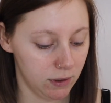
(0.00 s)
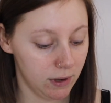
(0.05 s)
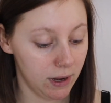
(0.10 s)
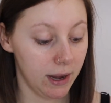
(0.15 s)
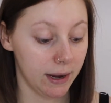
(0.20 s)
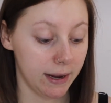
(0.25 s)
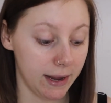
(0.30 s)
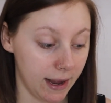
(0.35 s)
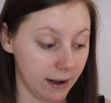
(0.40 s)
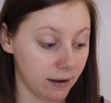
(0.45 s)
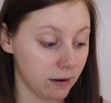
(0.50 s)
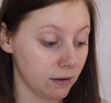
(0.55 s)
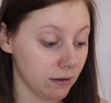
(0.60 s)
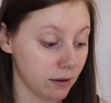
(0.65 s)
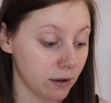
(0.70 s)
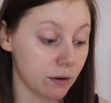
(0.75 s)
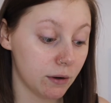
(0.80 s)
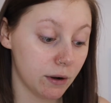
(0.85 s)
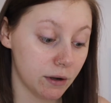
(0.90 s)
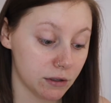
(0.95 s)
again,
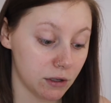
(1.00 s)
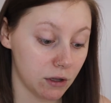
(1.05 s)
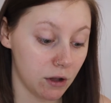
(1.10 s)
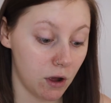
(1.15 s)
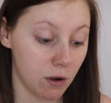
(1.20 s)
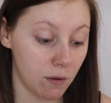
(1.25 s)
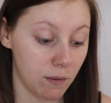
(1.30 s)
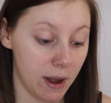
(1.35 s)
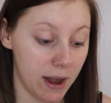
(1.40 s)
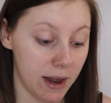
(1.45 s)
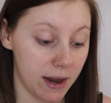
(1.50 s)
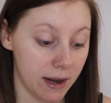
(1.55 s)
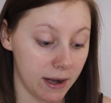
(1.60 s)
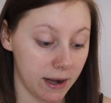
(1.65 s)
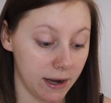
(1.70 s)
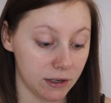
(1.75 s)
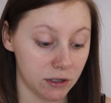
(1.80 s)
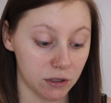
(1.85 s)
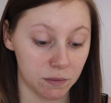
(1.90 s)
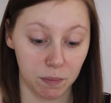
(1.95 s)
little goes a long way,
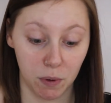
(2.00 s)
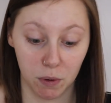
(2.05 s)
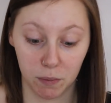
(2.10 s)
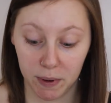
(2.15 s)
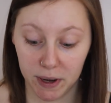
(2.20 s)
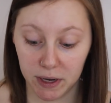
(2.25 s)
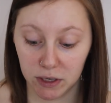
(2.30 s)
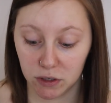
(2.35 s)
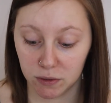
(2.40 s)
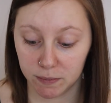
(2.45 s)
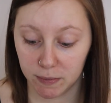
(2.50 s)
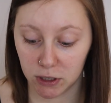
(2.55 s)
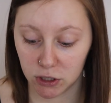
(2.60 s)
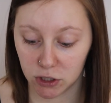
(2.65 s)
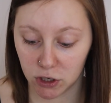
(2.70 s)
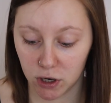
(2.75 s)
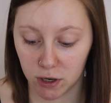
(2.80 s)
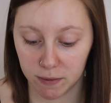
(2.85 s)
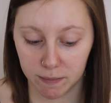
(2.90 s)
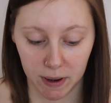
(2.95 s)
and I just put way too
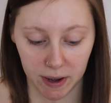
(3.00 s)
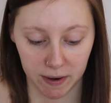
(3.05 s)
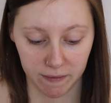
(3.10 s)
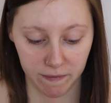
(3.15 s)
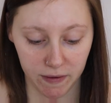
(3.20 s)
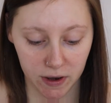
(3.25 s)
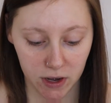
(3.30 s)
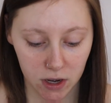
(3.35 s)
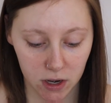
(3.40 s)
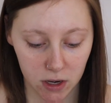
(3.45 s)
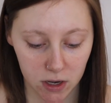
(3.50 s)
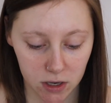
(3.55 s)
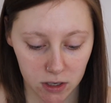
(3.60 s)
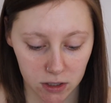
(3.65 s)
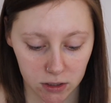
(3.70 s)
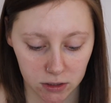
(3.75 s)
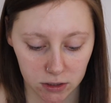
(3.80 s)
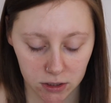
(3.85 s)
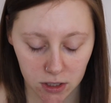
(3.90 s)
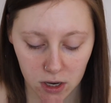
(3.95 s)
much on my
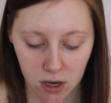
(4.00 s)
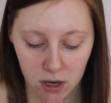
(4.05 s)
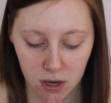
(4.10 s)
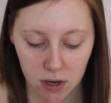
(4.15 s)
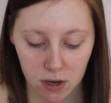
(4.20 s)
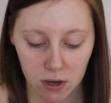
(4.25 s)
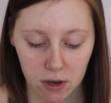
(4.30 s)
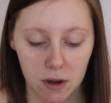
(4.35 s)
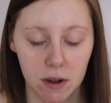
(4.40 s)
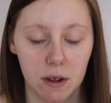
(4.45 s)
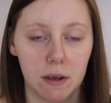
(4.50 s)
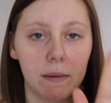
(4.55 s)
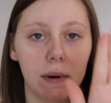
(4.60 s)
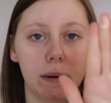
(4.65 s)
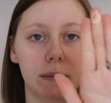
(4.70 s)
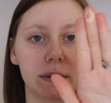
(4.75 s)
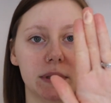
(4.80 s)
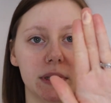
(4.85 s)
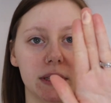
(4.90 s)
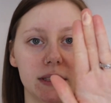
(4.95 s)
fingers.
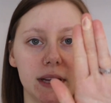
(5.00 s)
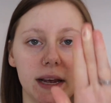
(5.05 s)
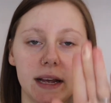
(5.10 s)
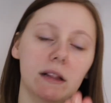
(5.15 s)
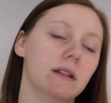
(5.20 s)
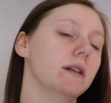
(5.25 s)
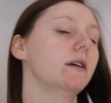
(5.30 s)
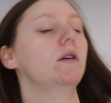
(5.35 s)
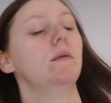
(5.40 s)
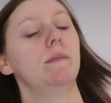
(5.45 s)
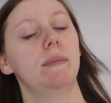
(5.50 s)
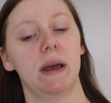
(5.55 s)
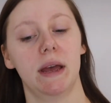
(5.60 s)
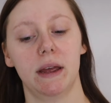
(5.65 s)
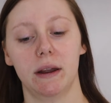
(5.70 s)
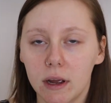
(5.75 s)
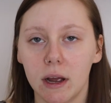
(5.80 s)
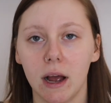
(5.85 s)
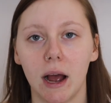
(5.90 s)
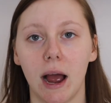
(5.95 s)
I'm just going to take a little
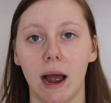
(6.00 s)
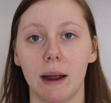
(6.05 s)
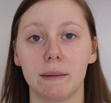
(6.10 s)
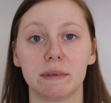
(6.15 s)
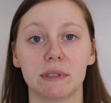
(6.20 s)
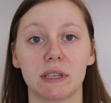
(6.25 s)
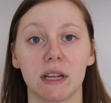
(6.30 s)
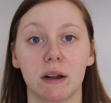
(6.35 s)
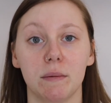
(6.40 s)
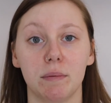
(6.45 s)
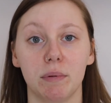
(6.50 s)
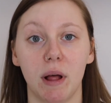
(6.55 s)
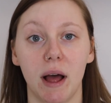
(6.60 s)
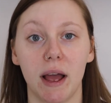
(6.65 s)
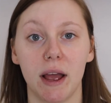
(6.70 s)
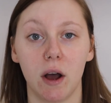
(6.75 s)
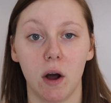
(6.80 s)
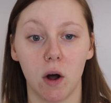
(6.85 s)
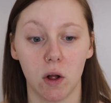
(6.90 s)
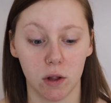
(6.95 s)
bit, I'm just going to
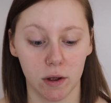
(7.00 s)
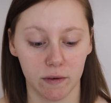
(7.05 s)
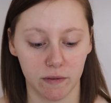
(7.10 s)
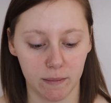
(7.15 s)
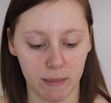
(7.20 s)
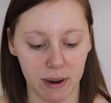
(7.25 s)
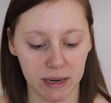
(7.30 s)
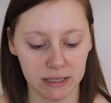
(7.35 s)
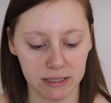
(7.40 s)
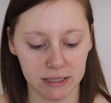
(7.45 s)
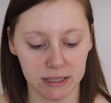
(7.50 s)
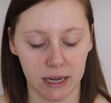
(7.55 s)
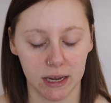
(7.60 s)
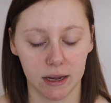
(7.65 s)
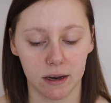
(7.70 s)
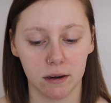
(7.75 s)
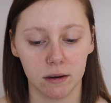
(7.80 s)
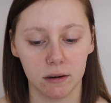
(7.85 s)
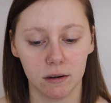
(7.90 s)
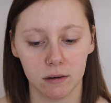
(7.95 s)
apply it all over my
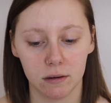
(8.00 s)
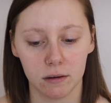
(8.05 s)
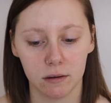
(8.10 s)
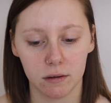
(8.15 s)
skin.